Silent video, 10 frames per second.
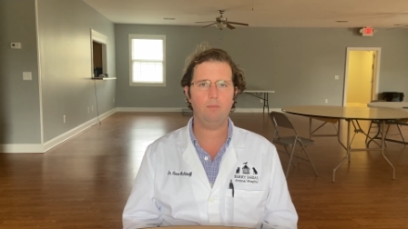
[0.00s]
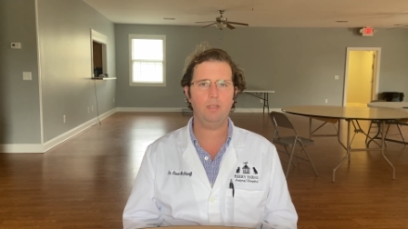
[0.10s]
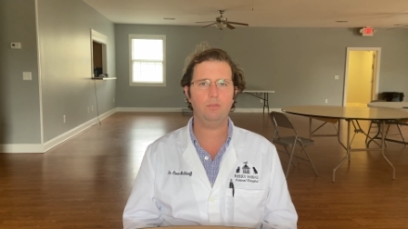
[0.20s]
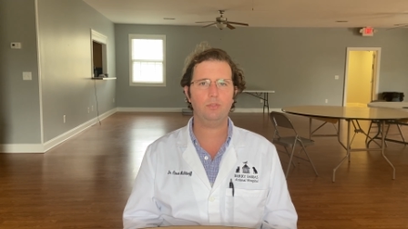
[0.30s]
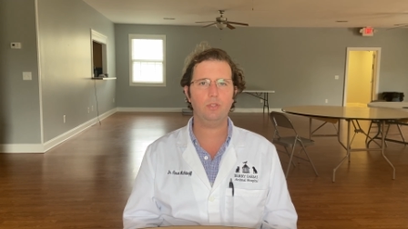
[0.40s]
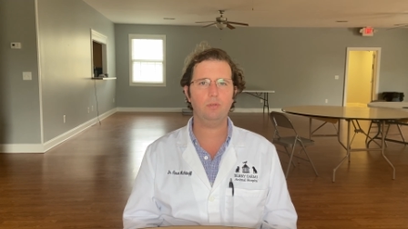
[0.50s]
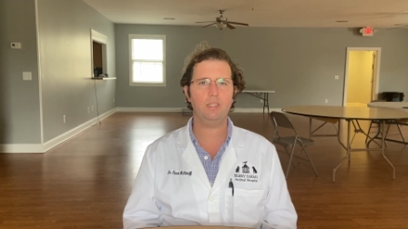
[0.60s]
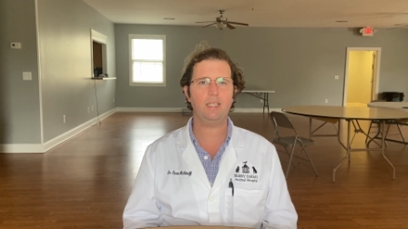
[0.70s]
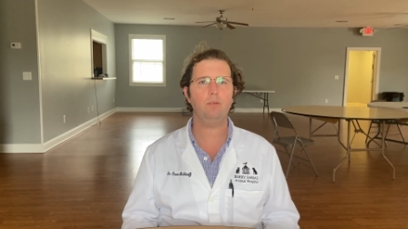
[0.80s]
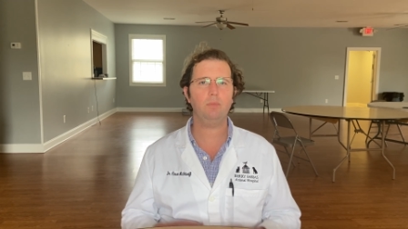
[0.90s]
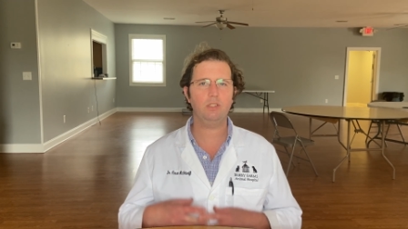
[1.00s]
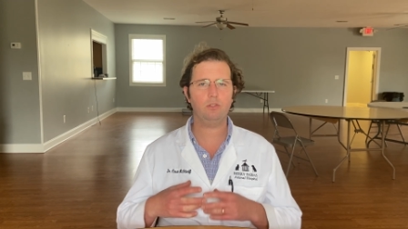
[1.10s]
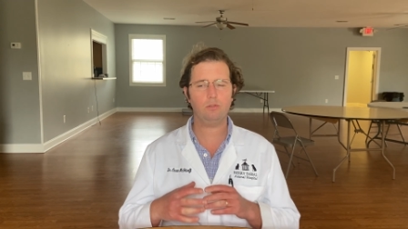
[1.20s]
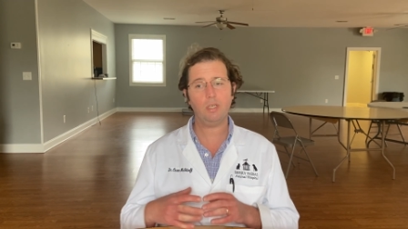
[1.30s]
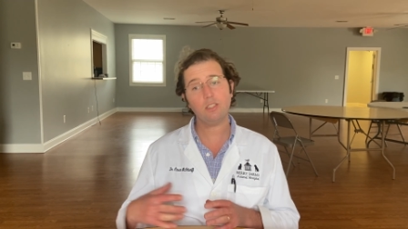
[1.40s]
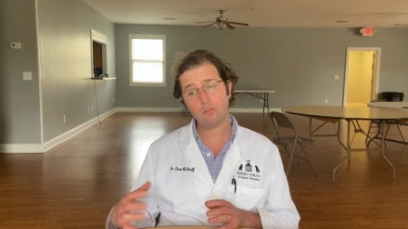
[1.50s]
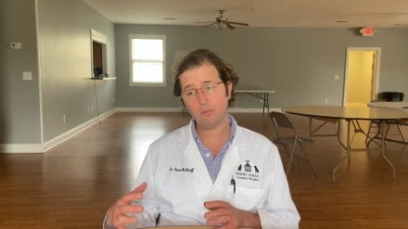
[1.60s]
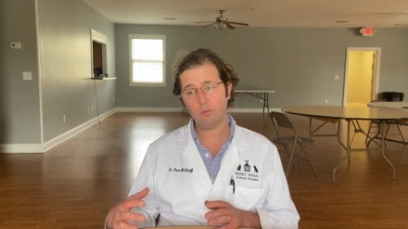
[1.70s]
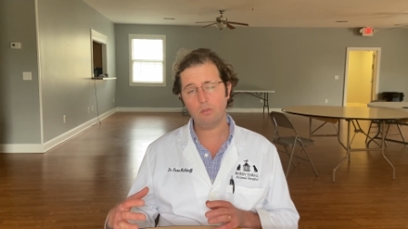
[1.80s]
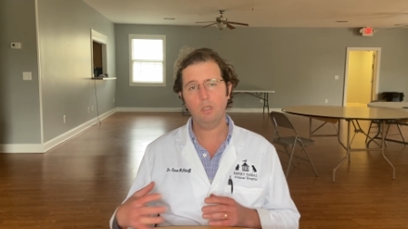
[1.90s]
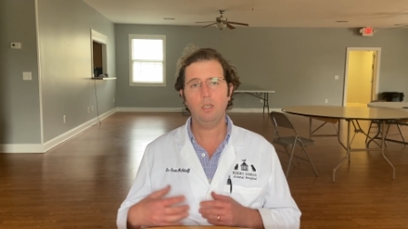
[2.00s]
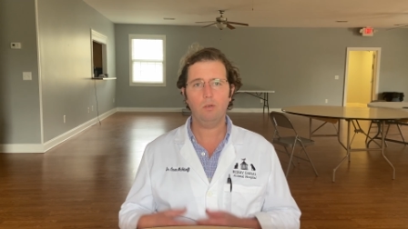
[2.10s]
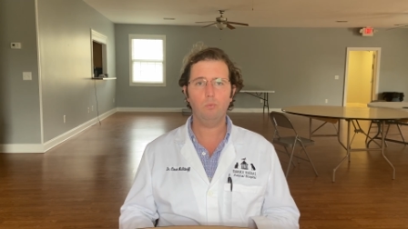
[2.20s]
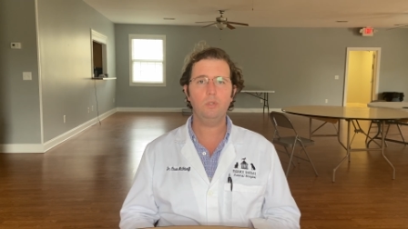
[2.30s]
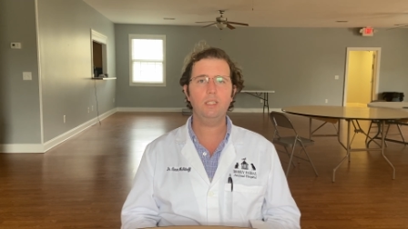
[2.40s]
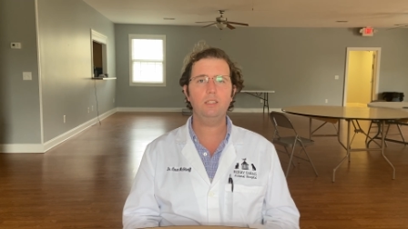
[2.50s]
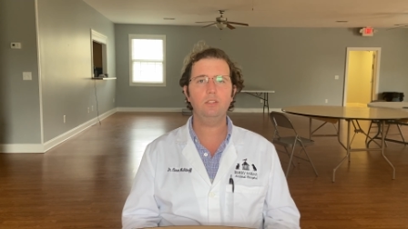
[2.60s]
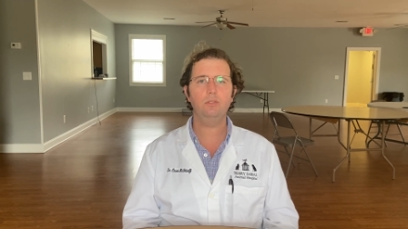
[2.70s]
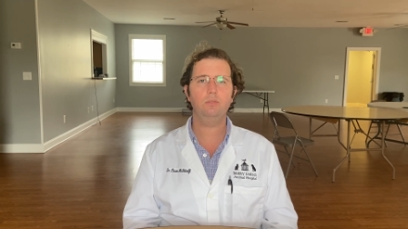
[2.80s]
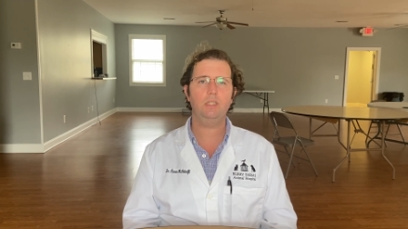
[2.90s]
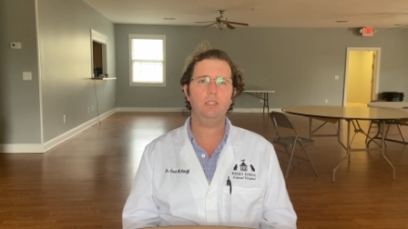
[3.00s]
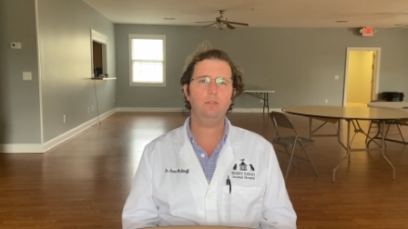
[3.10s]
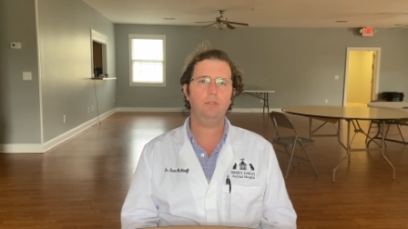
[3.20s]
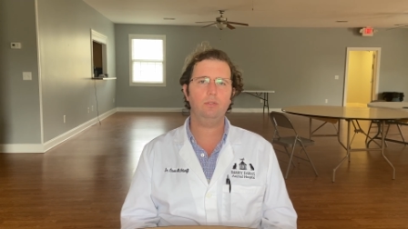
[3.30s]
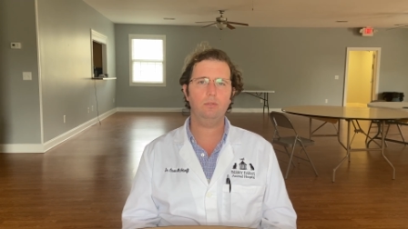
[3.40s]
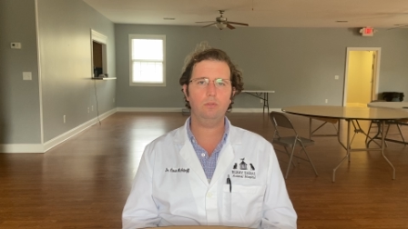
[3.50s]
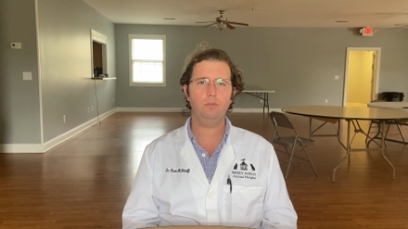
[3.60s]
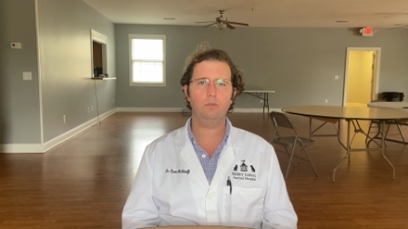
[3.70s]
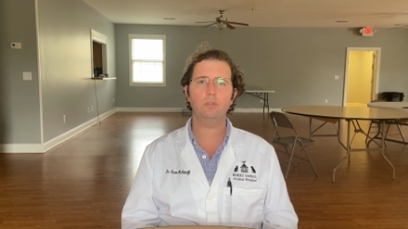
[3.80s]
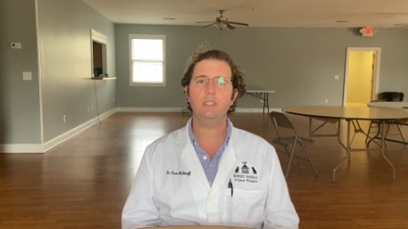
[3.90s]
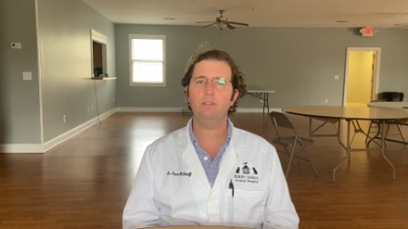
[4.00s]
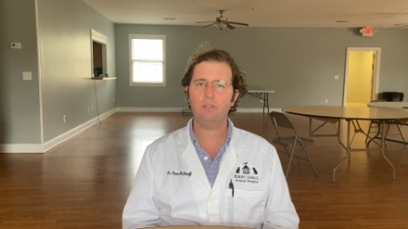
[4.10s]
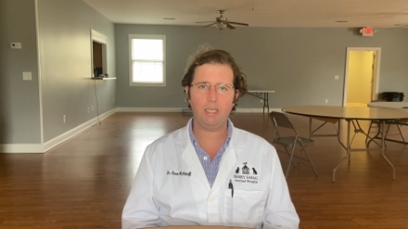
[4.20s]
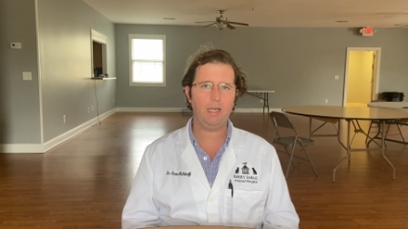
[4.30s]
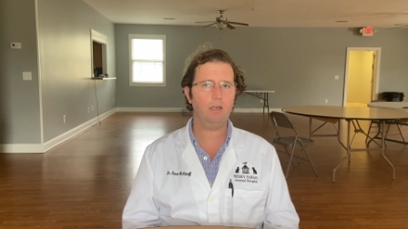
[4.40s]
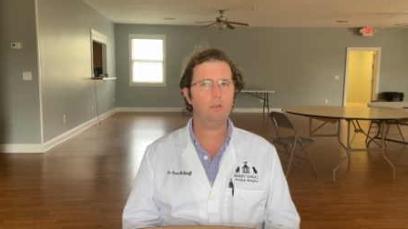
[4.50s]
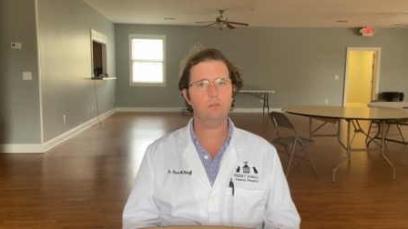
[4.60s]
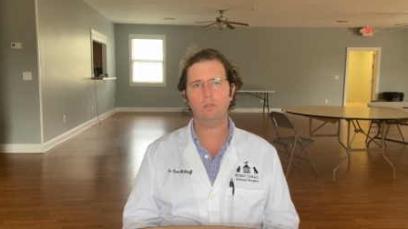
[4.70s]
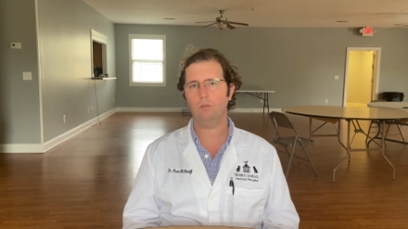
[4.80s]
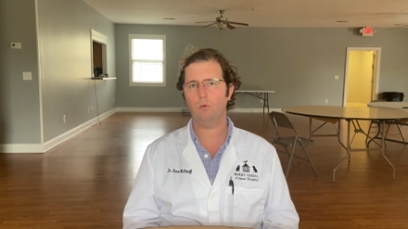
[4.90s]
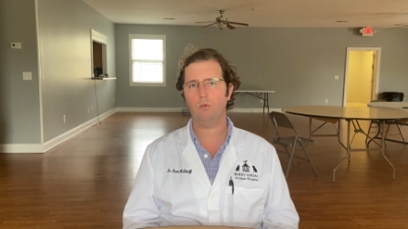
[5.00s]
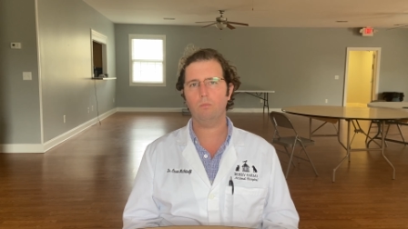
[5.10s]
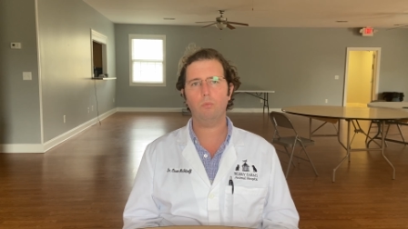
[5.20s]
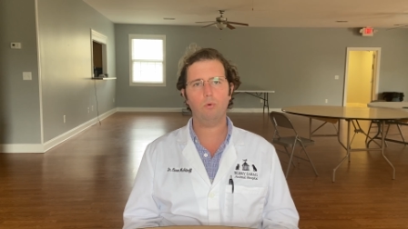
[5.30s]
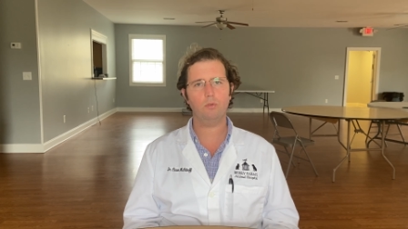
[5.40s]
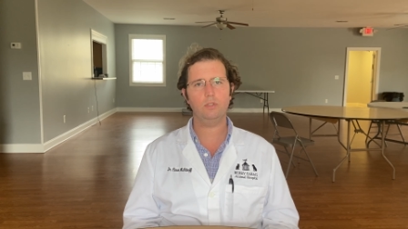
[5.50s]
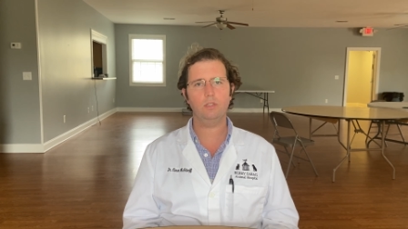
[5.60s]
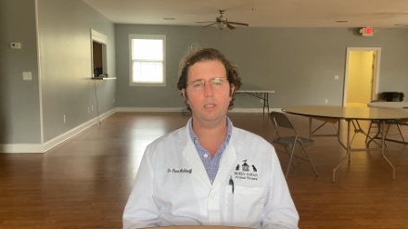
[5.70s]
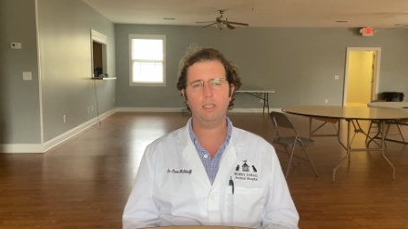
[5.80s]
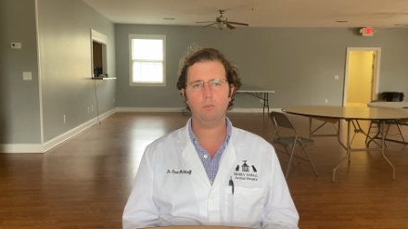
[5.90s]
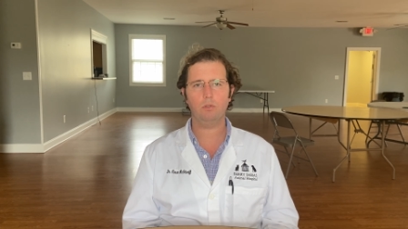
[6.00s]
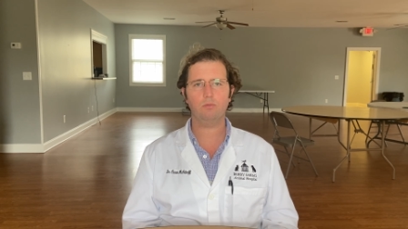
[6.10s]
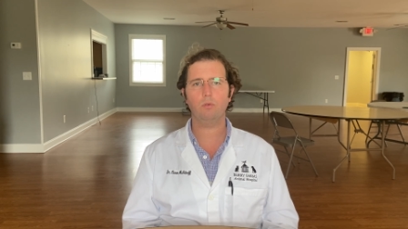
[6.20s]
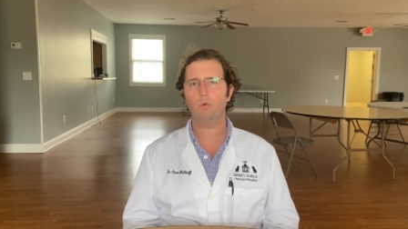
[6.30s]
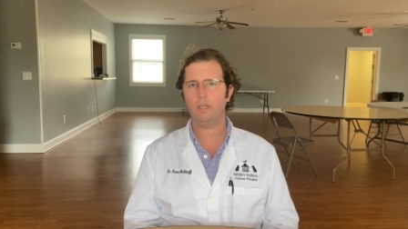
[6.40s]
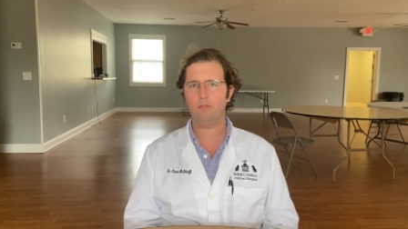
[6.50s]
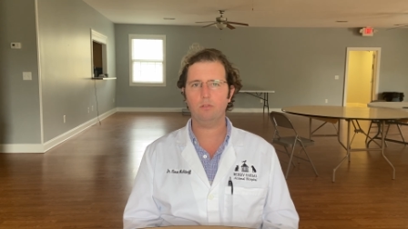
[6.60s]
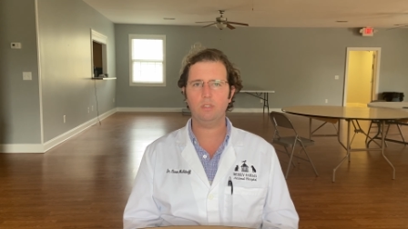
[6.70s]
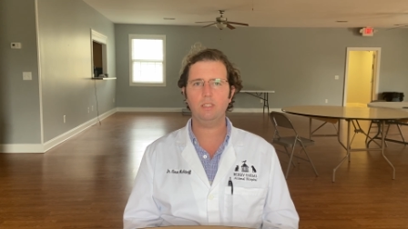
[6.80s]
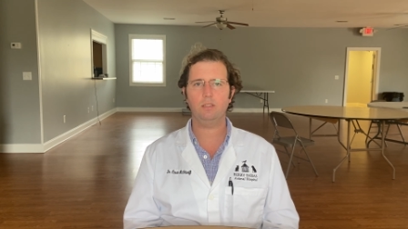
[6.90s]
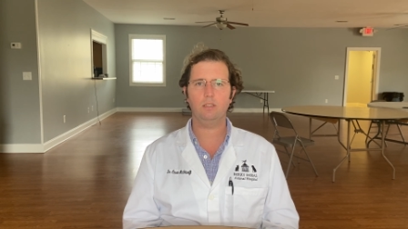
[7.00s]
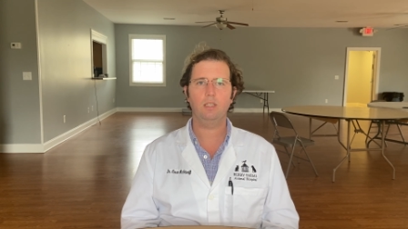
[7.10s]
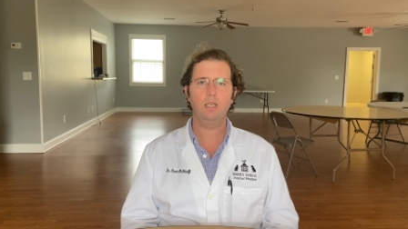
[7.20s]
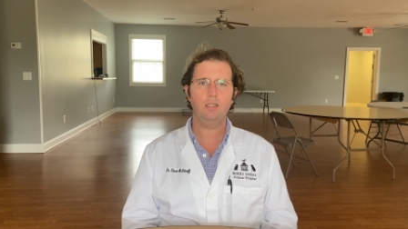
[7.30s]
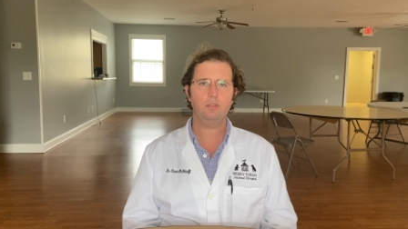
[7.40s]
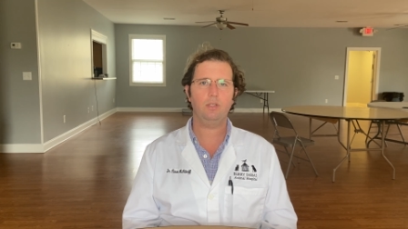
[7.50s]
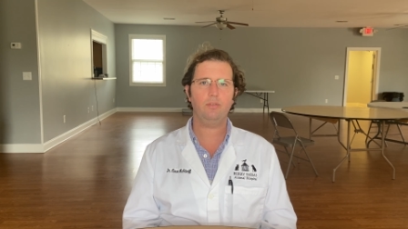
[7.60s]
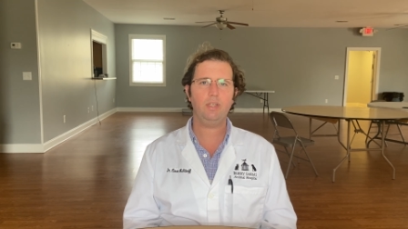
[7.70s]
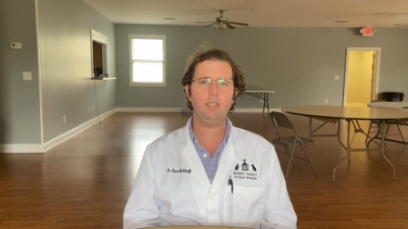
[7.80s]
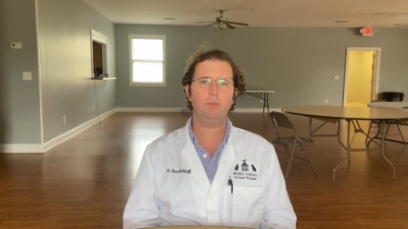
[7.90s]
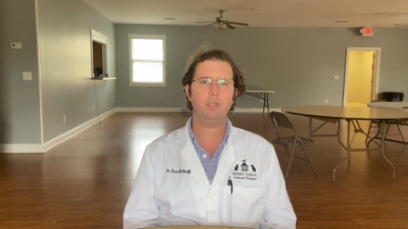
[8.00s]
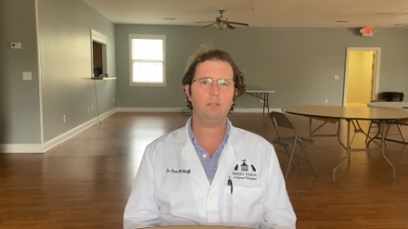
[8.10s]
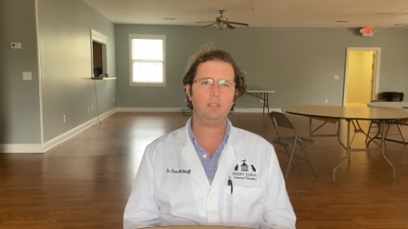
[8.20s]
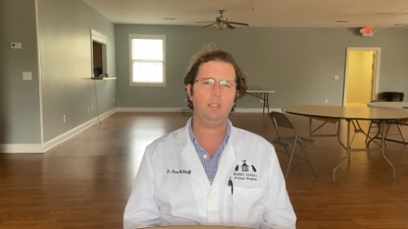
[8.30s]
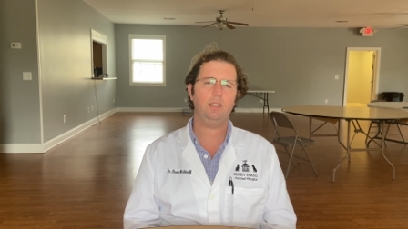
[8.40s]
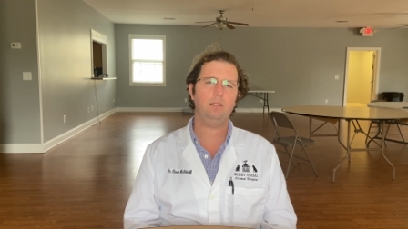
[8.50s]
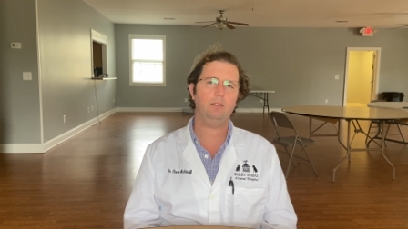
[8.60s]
and so it can be stressful when you need to leave town or board your animal for whatever reason. So I think about looking